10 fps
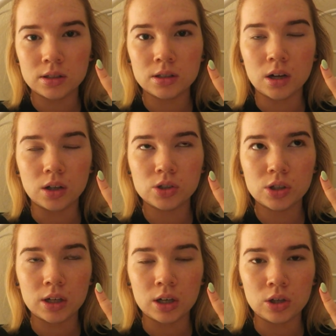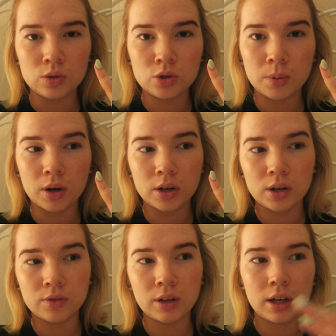such, like, a huge part
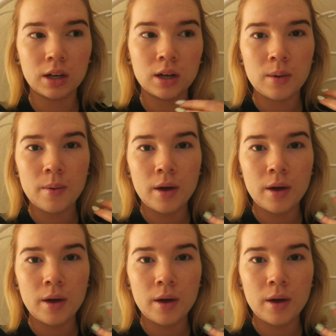of, like,